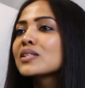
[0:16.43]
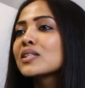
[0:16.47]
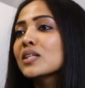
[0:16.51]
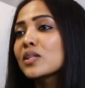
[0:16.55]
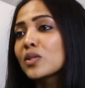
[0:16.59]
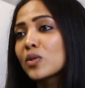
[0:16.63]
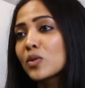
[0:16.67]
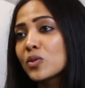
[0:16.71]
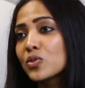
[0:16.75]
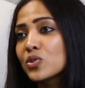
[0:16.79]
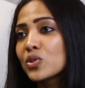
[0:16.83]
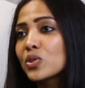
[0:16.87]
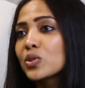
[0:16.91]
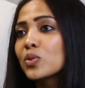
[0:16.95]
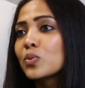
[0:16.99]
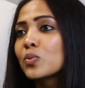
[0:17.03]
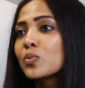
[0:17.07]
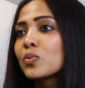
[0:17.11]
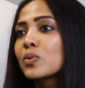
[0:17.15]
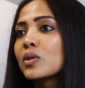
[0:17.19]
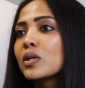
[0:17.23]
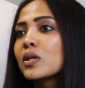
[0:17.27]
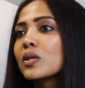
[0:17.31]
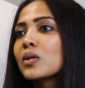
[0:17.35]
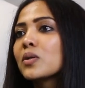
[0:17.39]

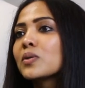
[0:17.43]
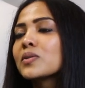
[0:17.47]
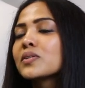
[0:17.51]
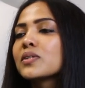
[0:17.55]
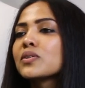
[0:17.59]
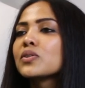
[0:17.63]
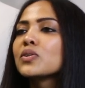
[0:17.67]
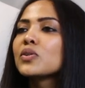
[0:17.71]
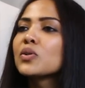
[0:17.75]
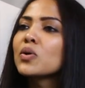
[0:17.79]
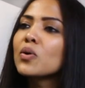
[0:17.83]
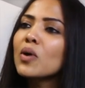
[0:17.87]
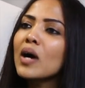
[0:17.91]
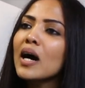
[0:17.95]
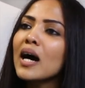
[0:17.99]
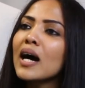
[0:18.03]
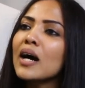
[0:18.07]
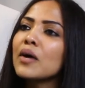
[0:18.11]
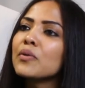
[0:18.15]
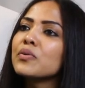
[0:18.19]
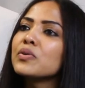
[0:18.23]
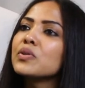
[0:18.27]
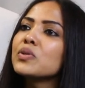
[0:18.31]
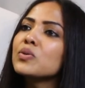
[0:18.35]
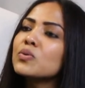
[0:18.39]
technological world and, you know,
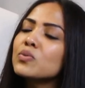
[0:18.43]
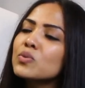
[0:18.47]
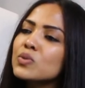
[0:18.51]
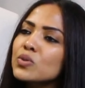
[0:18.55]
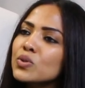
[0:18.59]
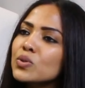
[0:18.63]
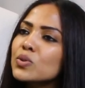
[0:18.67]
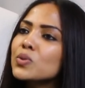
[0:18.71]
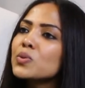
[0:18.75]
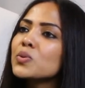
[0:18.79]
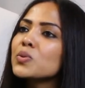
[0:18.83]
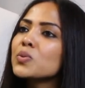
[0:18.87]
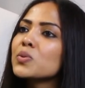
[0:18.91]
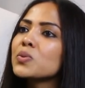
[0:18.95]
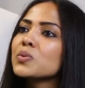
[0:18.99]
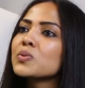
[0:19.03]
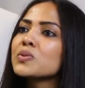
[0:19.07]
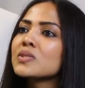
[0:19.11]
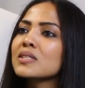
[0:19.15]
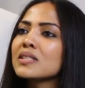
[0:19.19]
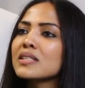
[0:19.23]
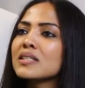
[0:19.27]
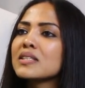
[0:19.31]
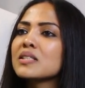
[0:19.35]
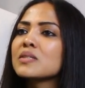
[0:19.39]
how new
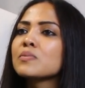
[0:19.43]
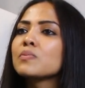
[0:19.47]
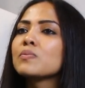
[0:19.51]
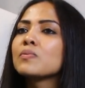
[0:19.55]
tools